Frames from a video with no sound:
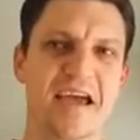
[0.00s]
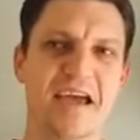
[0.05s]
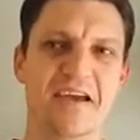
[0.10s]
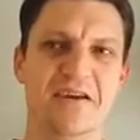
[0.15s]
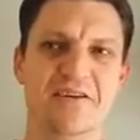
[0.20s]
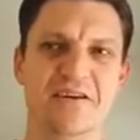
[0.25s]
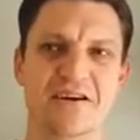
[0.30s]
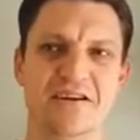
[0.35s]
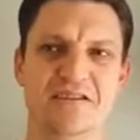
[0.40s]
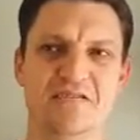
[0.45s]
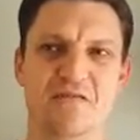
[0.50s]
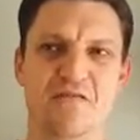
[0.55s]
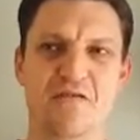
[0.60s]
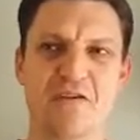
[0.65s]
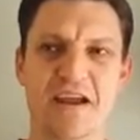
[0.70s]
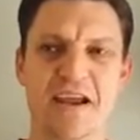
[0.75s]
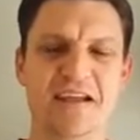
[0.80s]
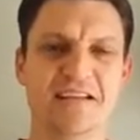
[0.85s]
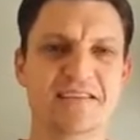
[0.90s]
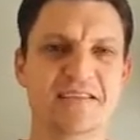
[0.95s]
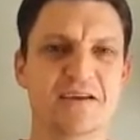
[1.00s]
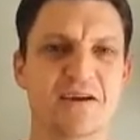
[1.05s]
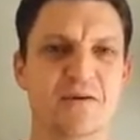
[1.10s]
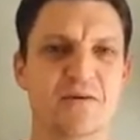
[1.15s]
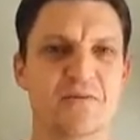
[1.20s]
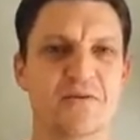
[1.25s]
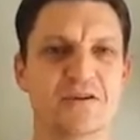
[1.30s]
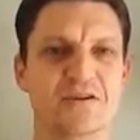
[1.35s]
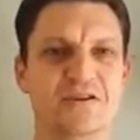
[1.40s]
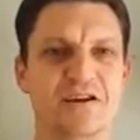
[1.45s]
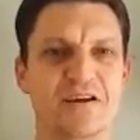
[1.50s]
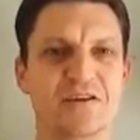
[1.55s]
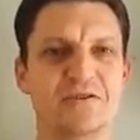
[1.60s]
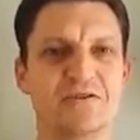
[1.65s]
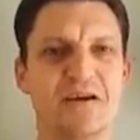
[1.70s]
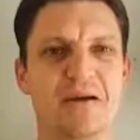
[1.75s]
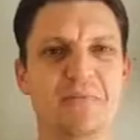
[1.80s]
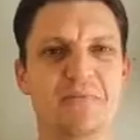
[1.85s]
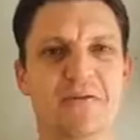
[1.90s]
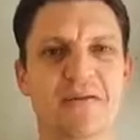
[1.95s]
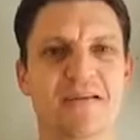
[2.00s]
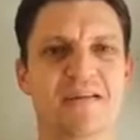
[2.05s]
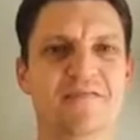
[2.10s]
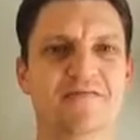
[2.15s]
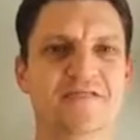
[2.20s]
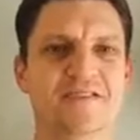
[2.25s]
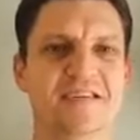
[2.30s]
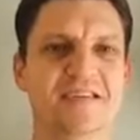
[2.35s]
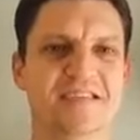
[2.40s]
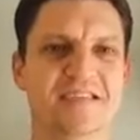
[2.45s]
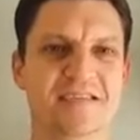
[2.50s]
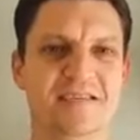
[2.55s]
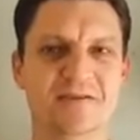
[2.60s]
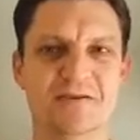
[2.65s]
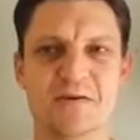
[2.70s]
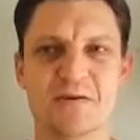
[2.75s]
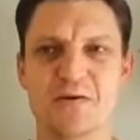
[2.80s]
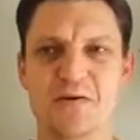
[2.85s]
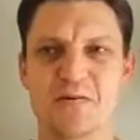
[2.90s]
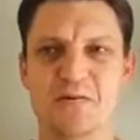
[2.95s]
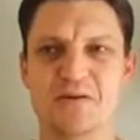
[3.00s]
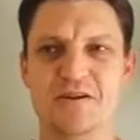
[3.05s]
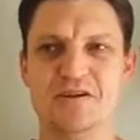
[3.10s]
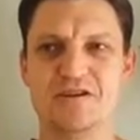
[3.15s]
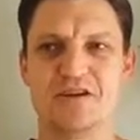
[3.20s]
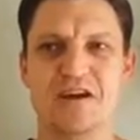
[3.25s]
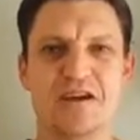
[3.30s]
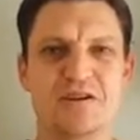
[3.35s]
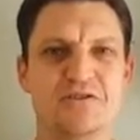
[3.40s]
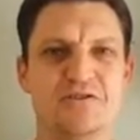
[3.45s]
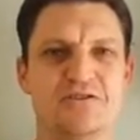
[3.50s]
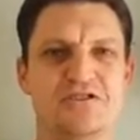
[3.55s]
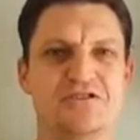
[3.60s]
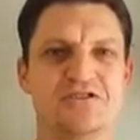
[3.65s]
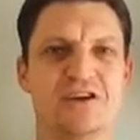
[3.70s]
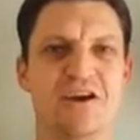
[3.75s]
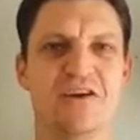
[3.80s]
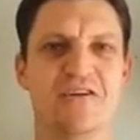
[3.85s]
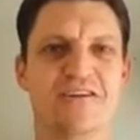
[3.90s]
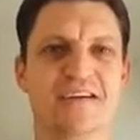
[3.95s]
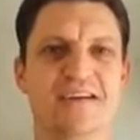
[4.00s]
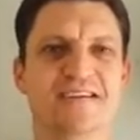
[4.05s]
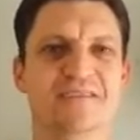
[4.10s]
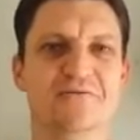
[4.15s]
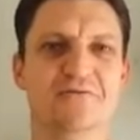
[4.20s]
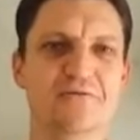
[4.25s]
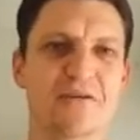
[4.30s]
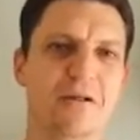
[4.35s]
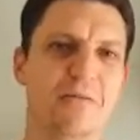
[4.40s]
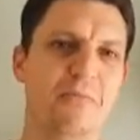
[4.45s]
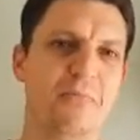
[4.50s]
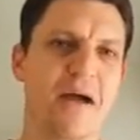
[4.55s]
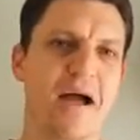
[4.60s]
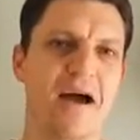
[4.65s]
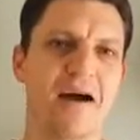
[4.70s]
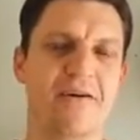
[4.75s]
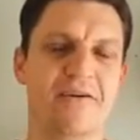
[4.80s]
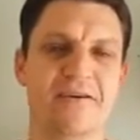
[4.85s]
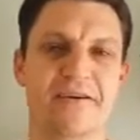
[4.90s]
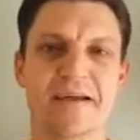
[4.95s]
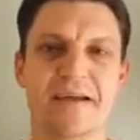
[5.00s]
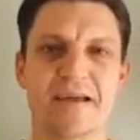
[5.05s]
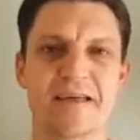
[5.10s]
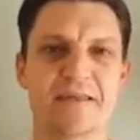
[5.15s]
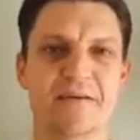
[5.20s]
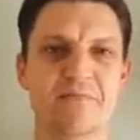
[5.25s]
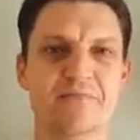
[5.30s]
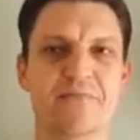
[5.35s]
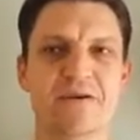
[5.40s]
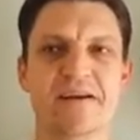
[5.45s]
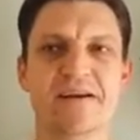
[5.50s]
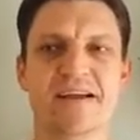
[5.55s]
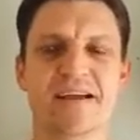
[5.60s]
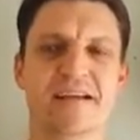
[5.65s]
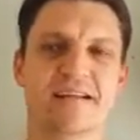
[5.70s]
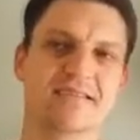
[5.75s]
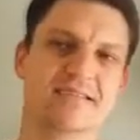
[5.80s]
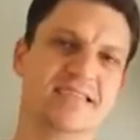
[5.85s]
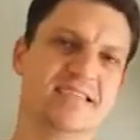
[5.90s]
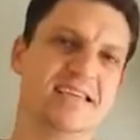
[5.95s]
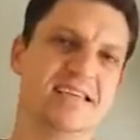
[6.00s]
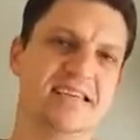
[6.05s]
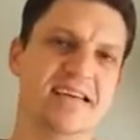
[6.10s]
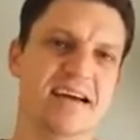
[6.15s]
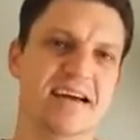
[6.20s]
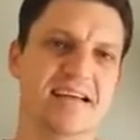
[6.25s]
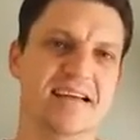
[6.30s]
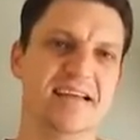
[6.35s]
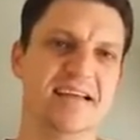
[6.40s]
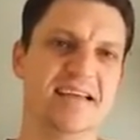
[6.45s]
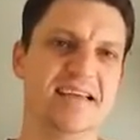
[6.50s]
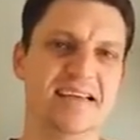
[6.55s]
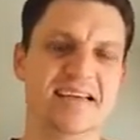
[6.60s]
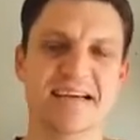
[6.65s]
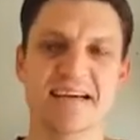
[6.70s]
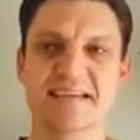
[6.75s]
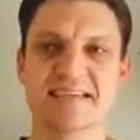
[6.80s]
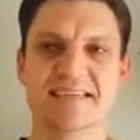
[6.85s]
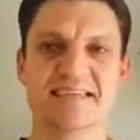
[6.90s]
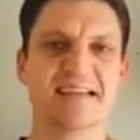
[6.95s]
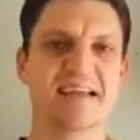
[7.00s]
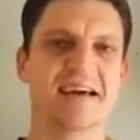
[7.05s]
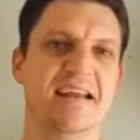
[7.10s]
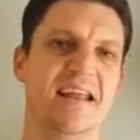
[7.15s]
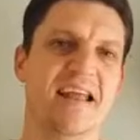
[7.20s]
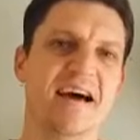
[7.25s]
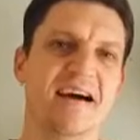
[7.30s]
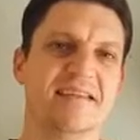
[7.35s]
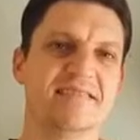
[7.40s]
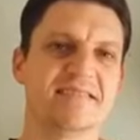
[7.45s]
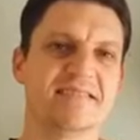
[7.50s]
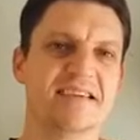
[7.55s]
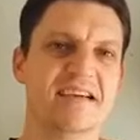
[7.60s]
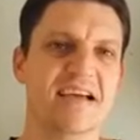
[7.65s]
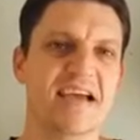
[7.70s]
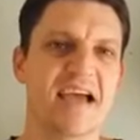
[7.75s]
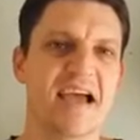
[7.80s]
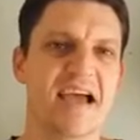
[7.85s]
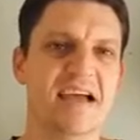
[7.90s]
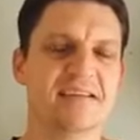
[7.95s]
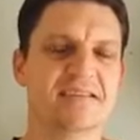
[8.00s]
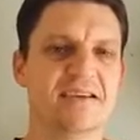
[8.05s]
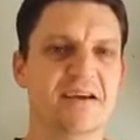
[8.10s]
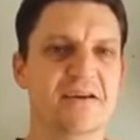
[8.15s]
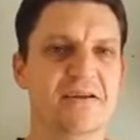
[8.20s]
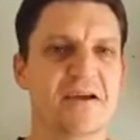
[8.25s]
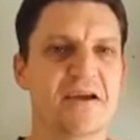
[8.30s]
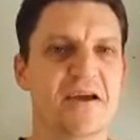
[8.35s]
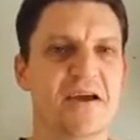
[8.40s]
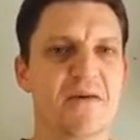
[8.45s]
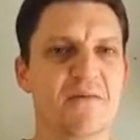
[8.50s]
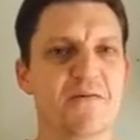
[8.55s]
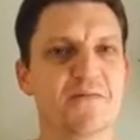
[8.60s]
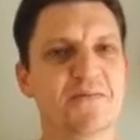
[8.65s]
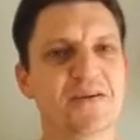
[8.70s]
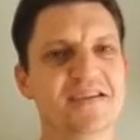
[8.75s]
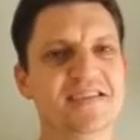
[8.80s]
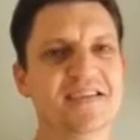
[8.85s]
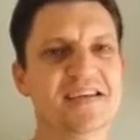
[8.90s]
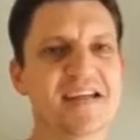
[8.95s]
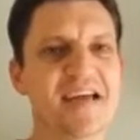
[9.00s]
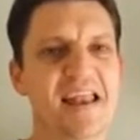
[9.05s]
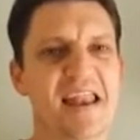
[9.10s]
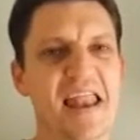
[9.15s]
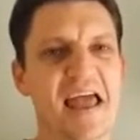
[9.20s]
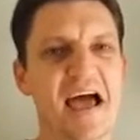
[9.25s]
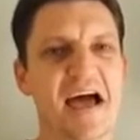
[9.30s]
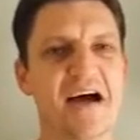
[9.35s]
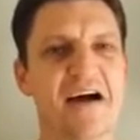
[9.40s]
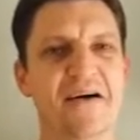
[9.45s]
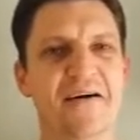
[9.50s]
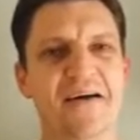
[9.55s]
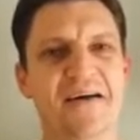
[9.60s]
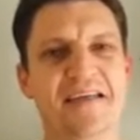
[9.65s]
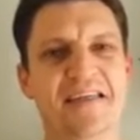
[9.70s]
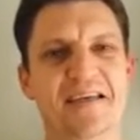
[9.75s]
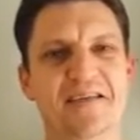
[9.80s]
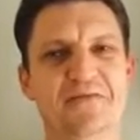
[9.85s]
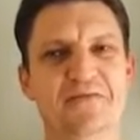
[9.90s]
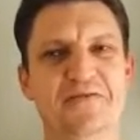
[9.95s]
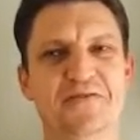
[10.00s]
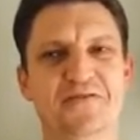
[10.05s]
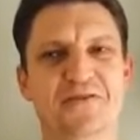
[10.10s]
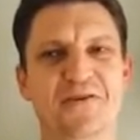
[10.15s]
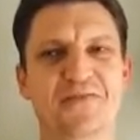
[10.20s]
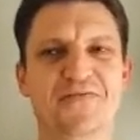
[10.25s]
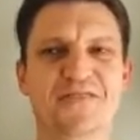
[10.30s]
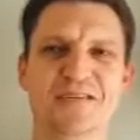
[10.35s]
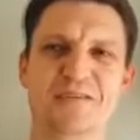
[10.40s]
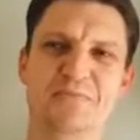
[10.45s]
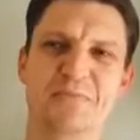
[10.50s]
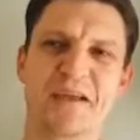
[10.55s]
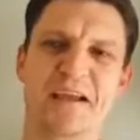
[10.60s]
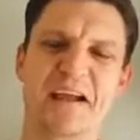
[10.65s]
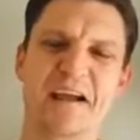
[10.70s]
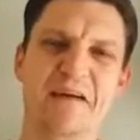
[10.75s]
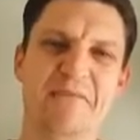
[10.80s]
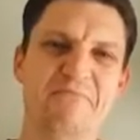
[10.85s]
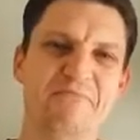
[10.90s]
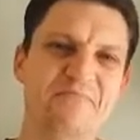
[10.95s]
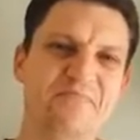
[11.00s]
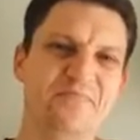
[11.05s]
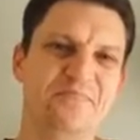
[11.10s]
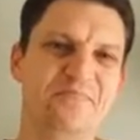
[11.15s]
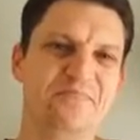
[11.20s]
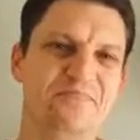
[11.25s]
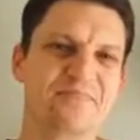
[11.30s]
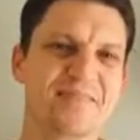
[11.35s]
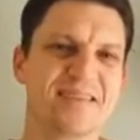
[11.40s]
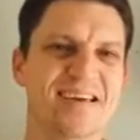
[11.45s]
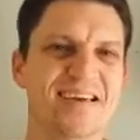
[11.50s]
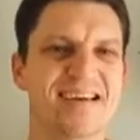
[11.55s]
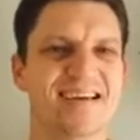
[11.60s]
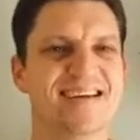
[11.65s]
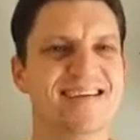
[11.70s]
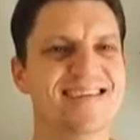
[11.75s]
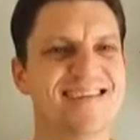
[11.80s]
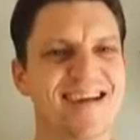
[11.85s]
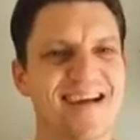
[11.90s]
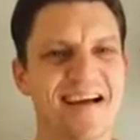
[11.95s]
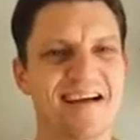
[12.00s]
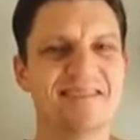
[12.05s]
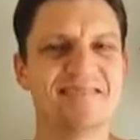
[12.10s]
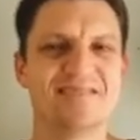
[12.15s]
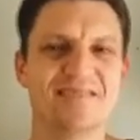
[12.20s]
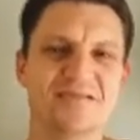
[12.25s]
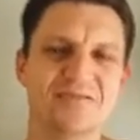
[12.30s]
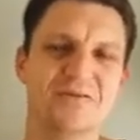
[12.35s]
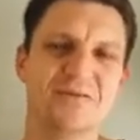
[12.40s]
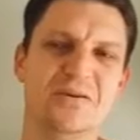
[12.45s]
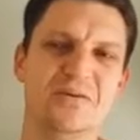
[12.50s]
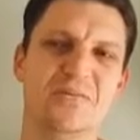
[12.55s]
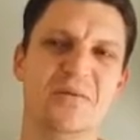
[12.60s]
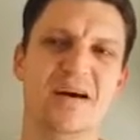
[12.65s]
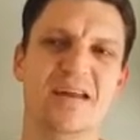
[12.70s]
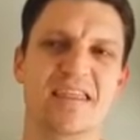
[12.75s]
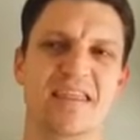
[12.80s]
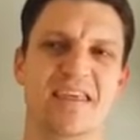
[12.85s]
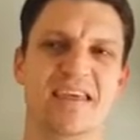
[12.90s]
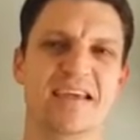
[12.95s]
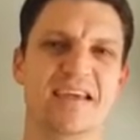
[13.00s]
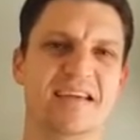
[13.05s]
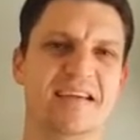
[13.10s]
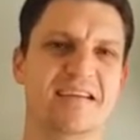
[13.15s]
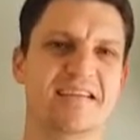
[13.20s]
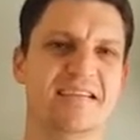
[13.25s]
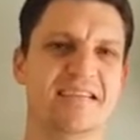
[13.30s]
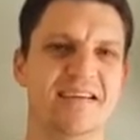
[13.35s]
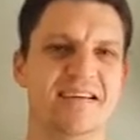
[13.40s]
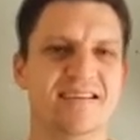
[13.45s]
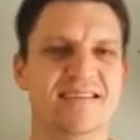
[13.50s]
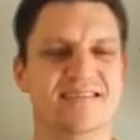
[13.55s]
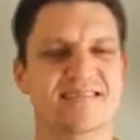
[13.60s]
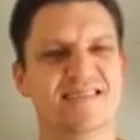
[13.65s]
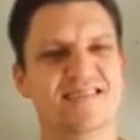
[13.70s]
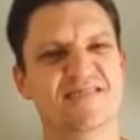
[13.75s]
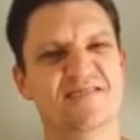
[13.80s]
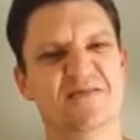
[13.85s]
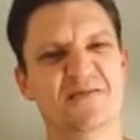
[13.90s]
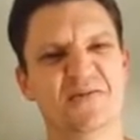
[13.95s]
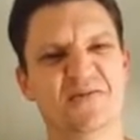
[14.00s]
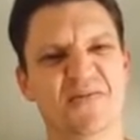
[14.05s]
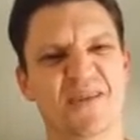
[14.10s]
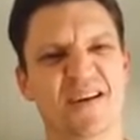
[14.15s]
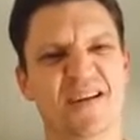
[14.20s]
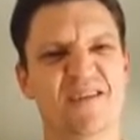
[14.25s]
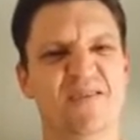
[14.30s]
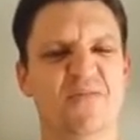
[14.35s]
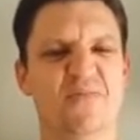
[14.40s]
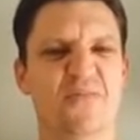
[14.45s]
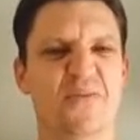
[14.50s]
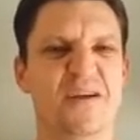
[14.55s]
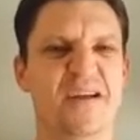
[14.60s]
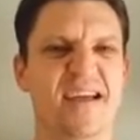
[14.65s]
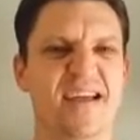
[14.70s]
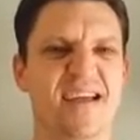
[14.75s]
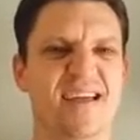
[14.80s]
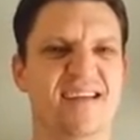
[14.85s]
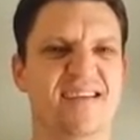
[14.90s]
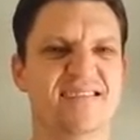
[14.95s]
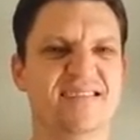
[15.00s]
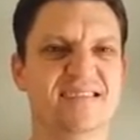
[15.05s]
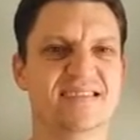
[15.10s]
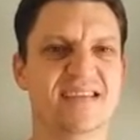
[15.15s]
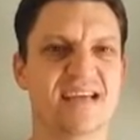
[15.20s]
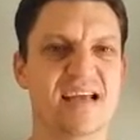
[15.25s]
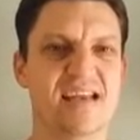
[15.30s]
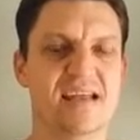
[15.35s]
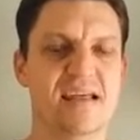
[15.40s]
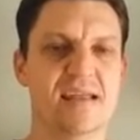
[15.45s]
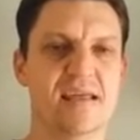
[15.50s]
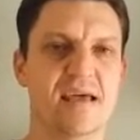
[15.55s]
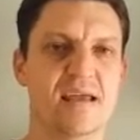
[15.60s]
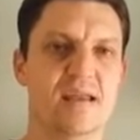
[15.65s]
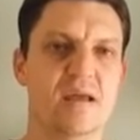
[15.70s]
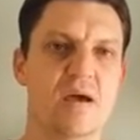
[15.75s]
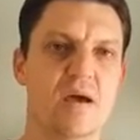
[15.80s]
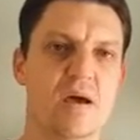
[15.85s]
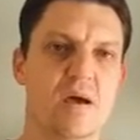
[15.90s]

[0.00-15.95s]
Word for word: You know, as friends, we try to uplift Jesus. We try to show his real power, the miracles he, do, he does in lives, and so on. And we mustn't allow that we sort of just become, ah, just doing my thing, just doing my little prayer on Sunday there.